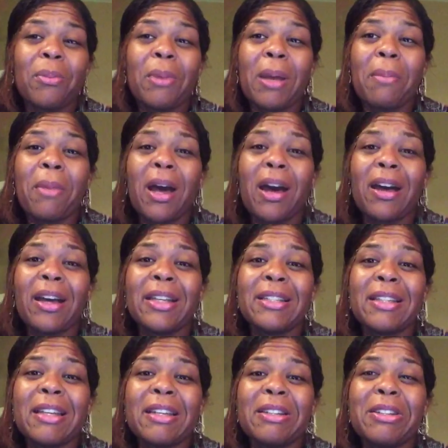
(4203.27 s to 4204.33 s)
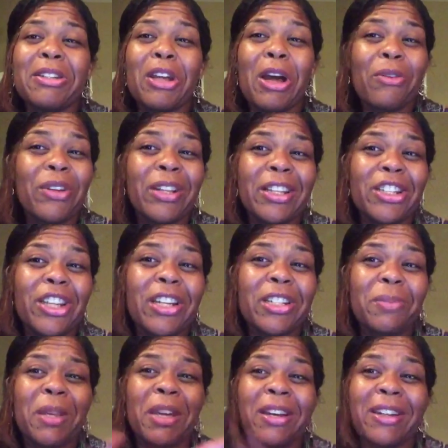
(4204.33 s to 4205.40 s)
mind and not really
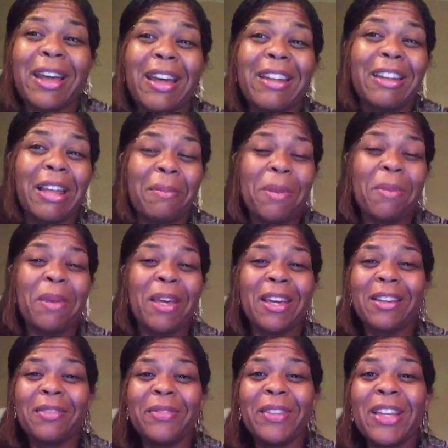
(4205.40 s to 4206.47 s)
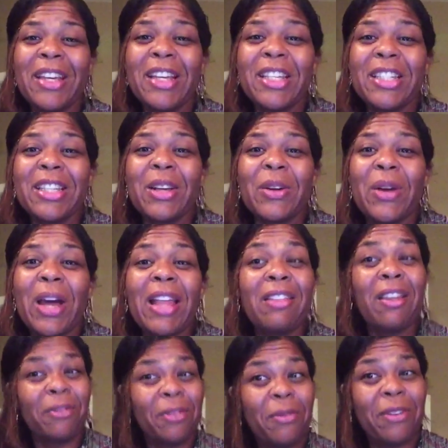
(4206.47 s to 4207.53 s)
judge me on that and let me be. So
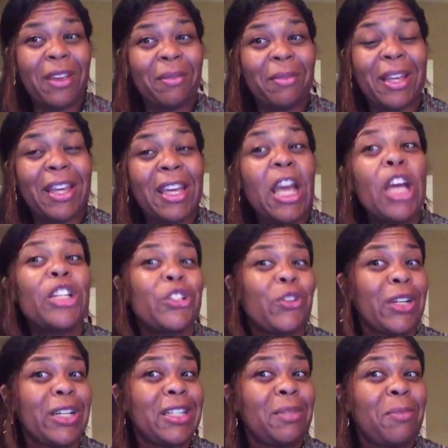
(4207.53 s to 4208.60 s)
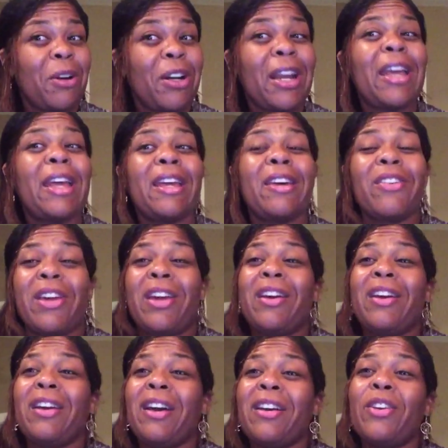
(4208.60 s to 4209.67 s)
I love you, family. Join us tomorrow night,
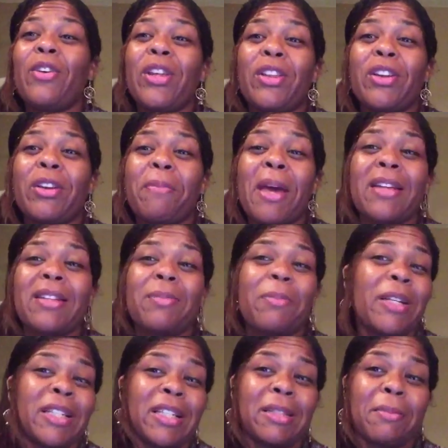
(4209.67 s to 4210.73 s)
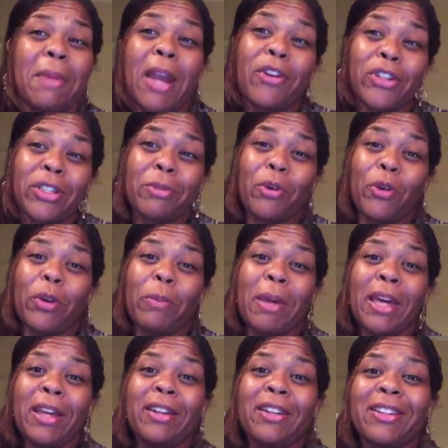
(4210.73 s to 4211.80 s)
okay? I know I look a mess, but it doesn't matter because I'm going to
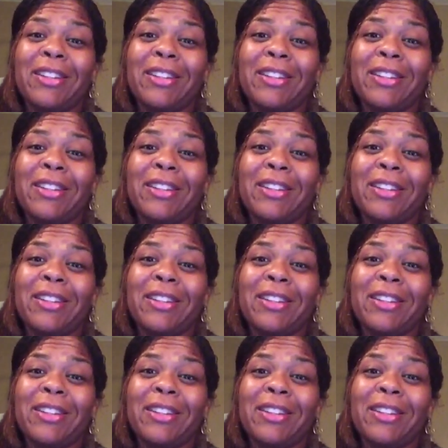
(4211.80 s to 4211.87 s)
bed.